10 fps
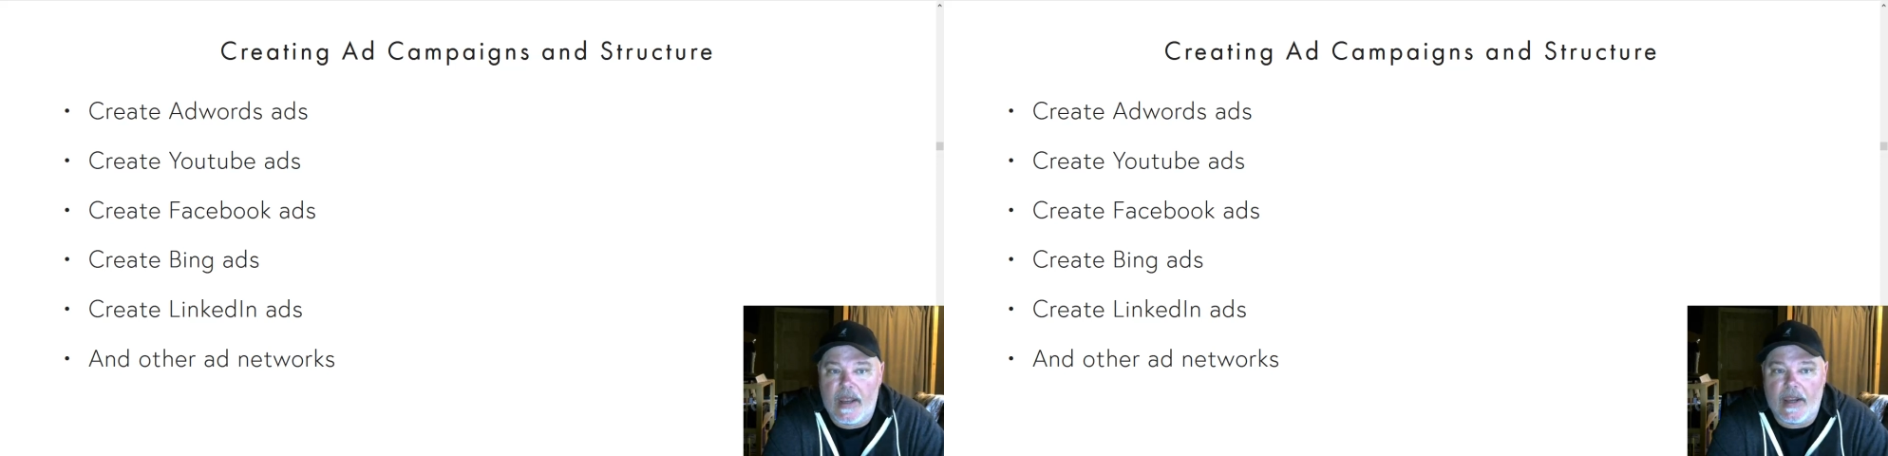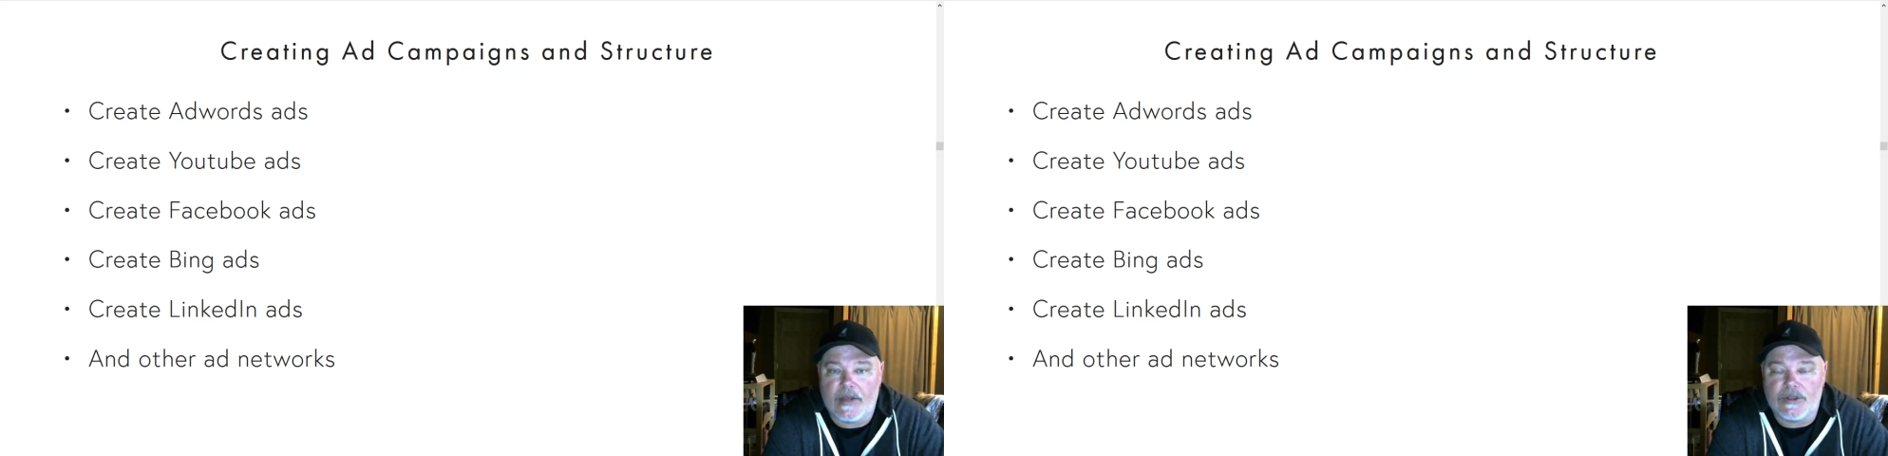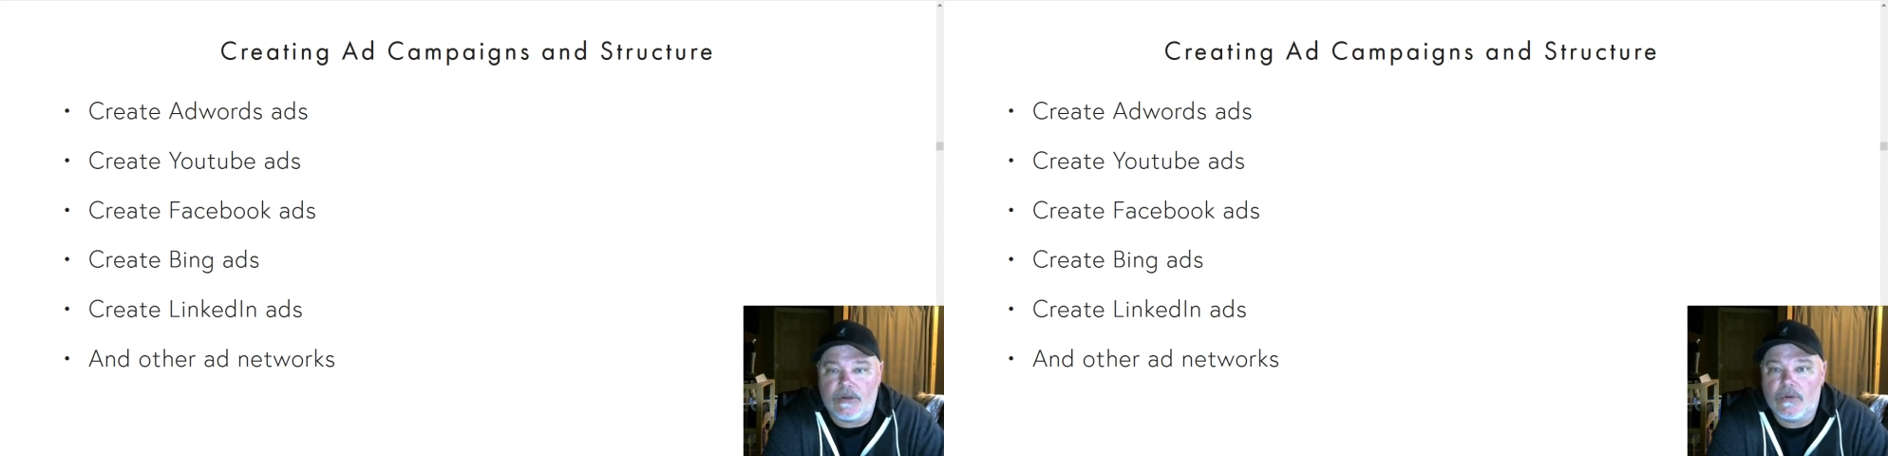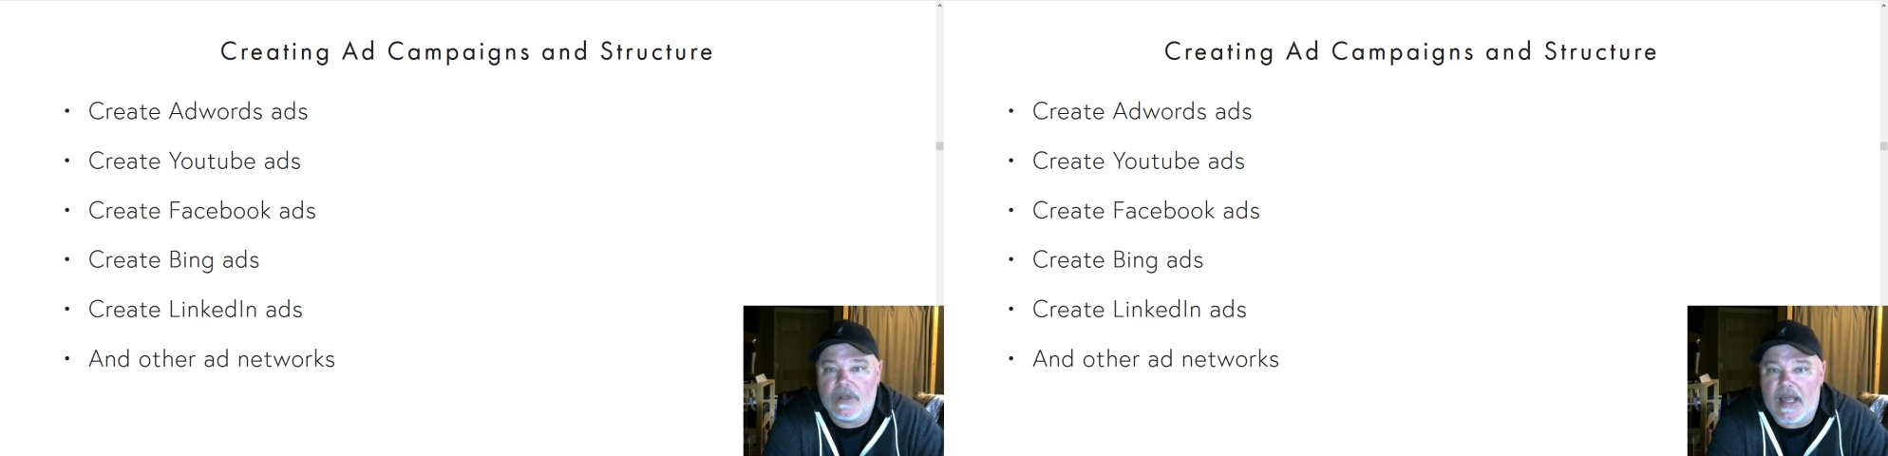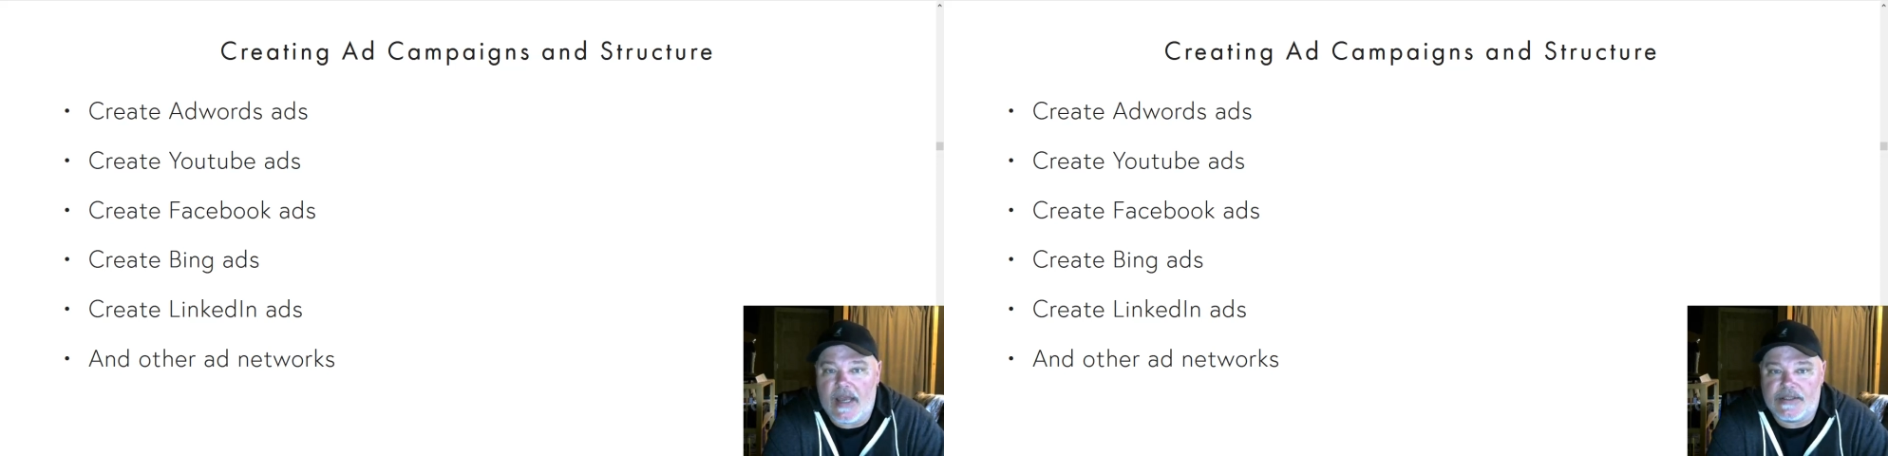and
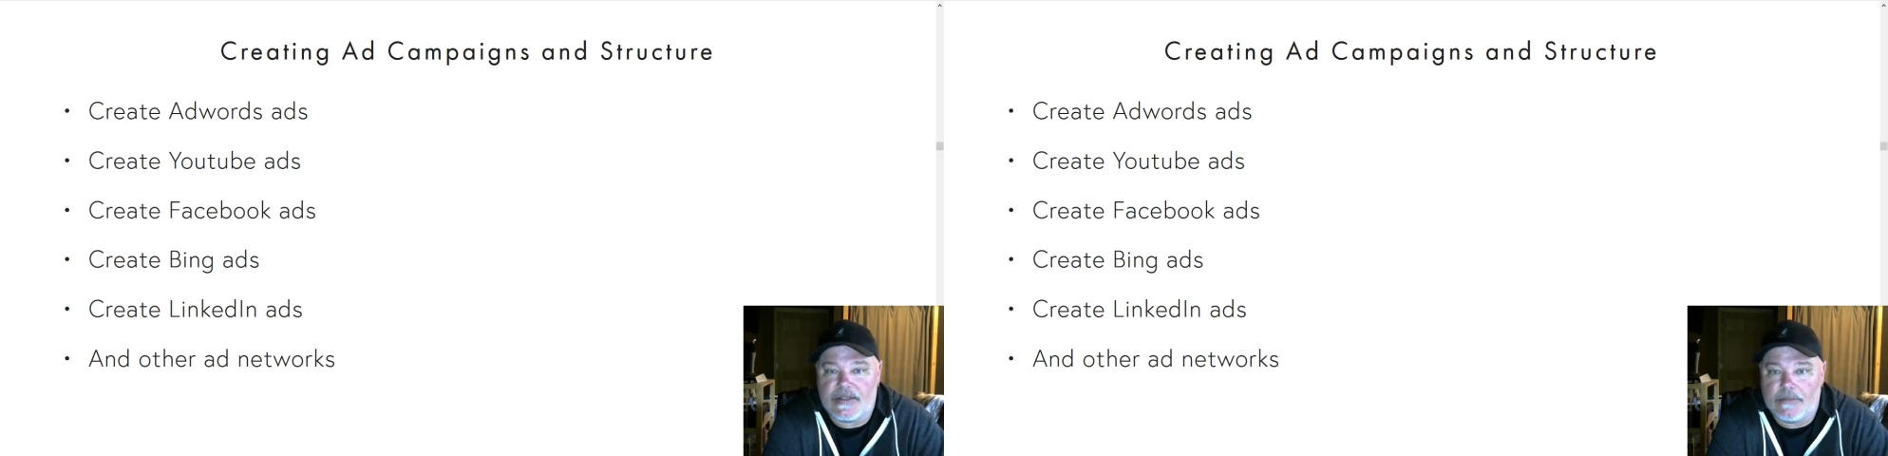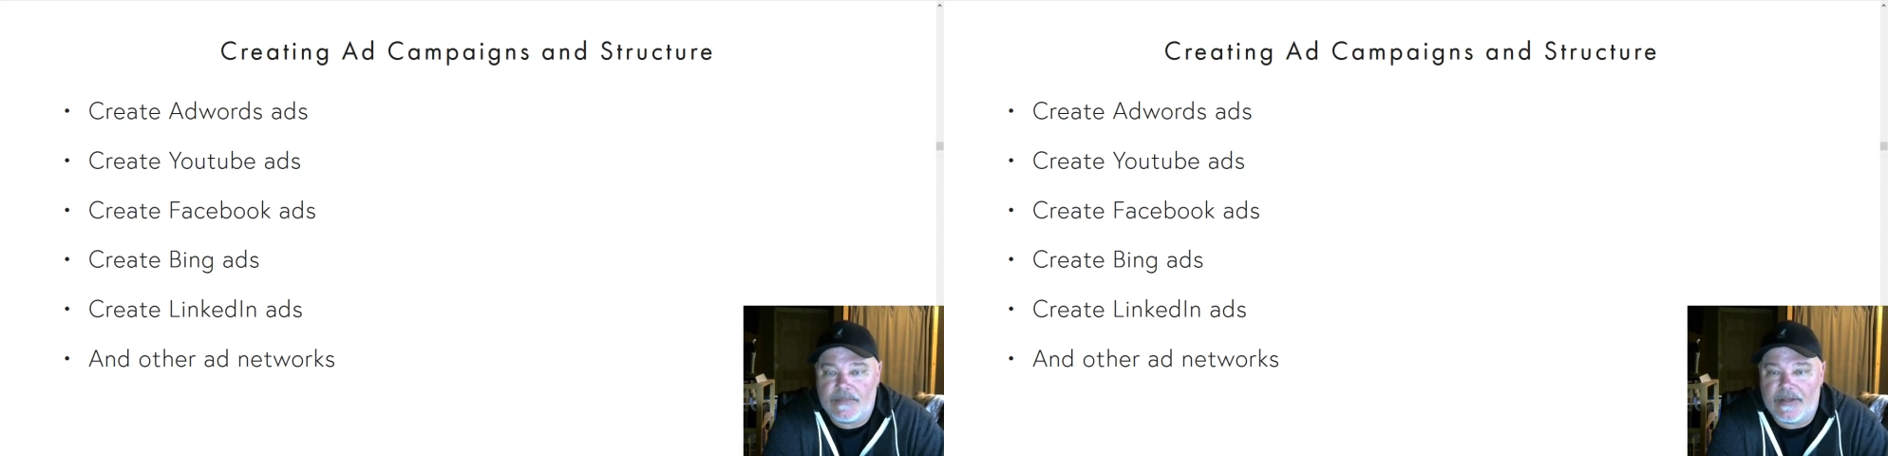utilizing them